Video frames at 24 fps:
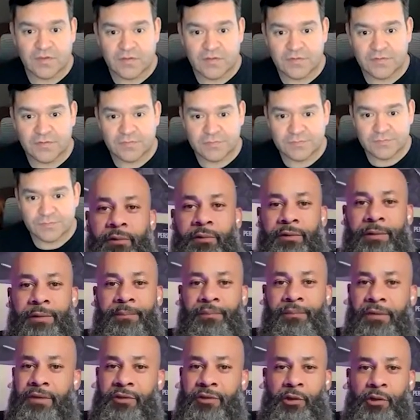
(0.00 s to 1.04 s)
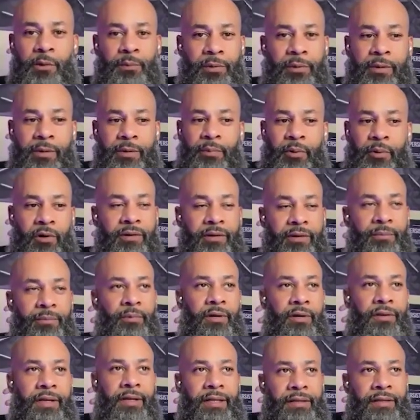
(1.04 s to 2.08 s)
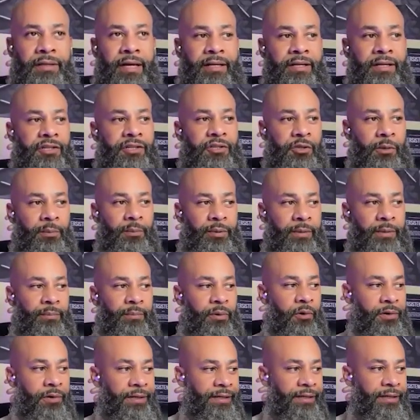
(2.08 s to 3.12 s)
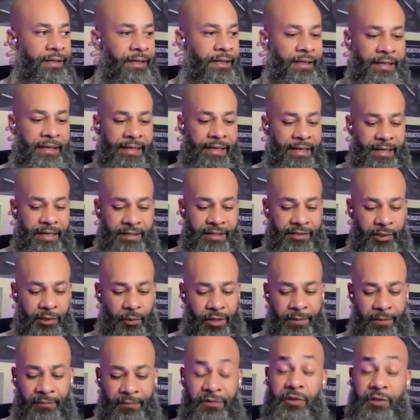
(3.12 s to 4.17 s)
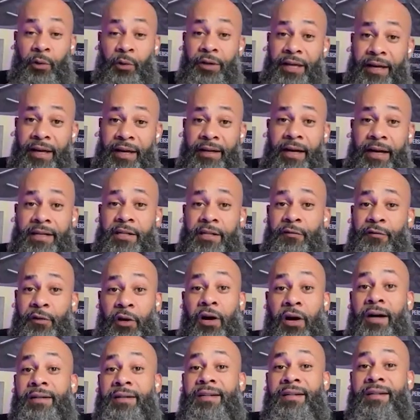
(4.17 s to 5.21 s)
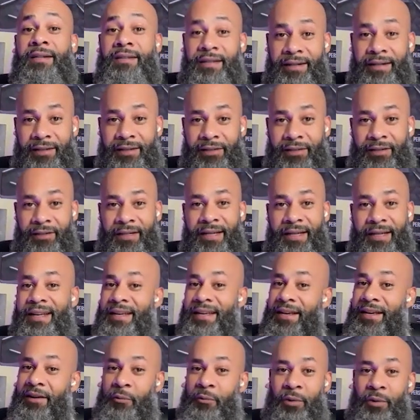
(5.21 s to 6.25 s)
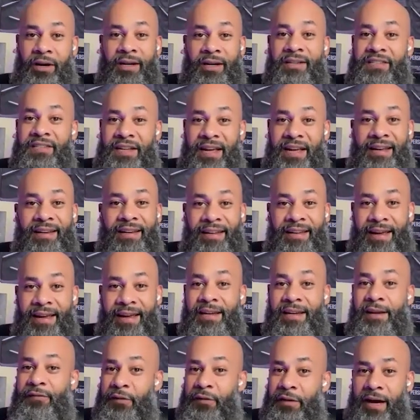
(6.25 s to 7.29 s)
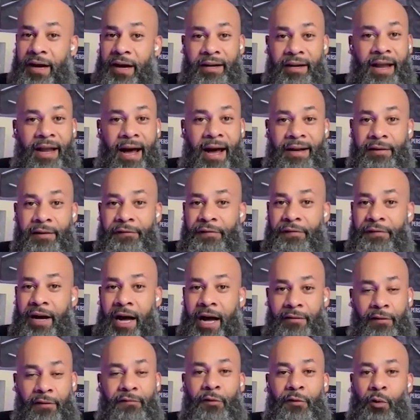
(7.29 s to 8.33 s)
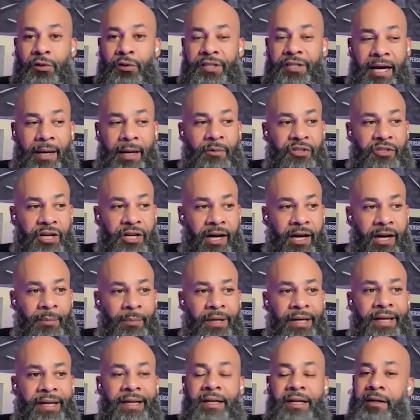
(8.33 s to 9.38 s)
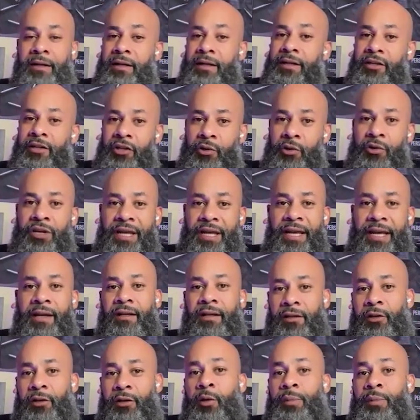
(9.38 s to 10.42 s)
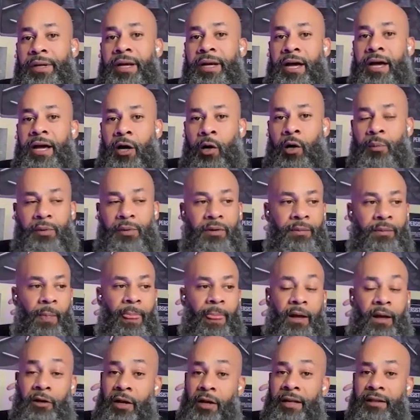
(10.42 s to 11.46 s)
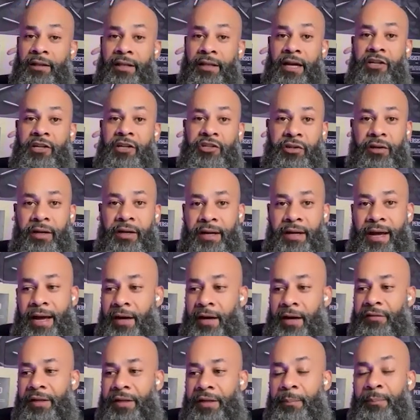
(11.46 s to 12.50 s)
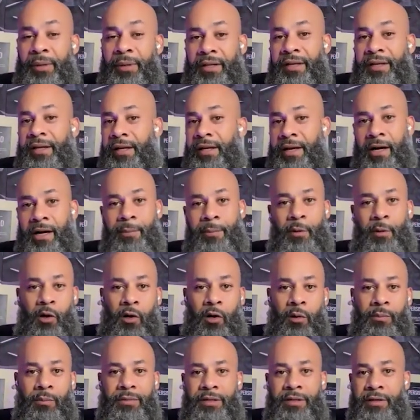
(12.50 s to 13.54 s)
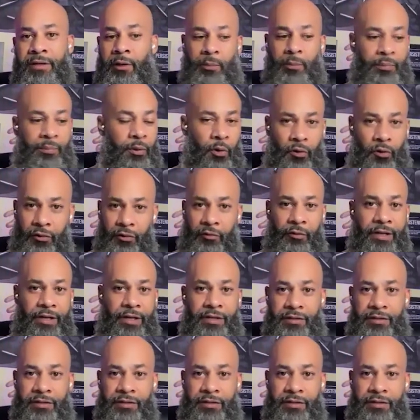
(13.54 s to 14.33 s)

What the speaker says: Absolutely. Super important, brother. That is super important. So again, guys, if you're unclear, we're gonna say it again. If you got a 9 to 5, a full-time job, you need a little bit of help. Unless you're gonna have the ability to come home, pull the